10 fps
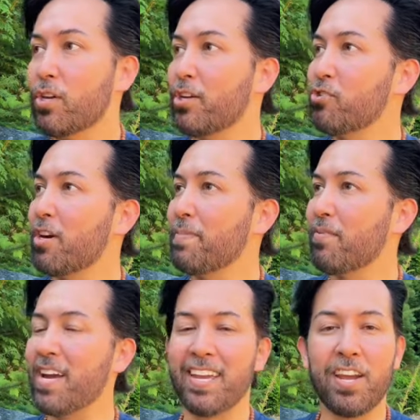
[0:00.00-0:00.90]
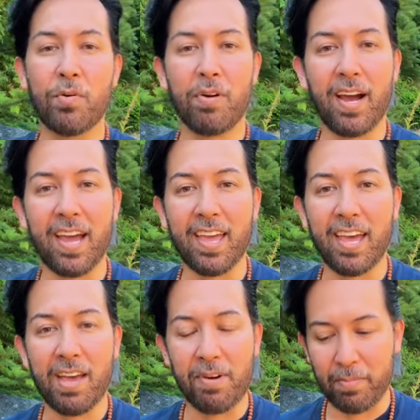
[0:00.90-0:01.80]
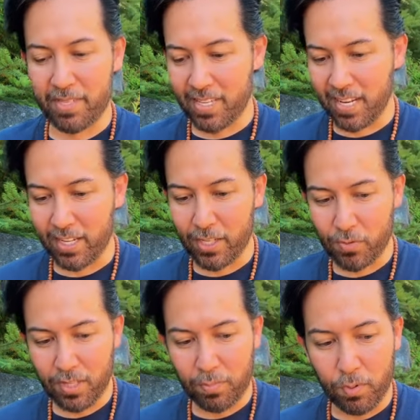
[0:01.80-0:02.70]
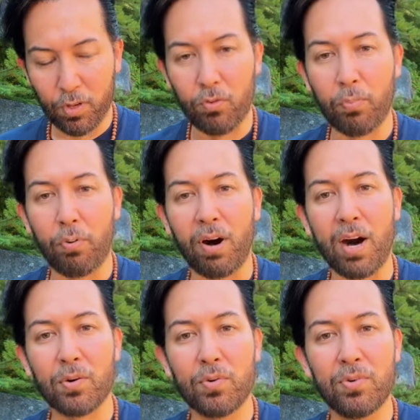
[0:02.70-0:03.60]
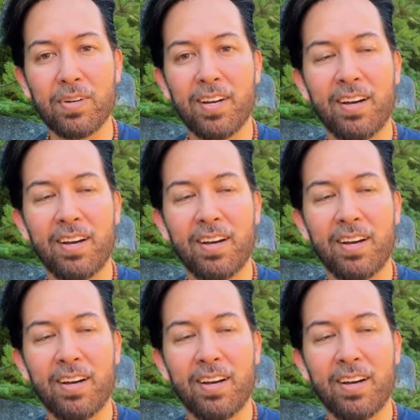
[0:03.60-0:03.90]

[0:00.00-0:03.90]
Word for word: You can join me right here where I am. I'm sitting on this really beautiful pohaku,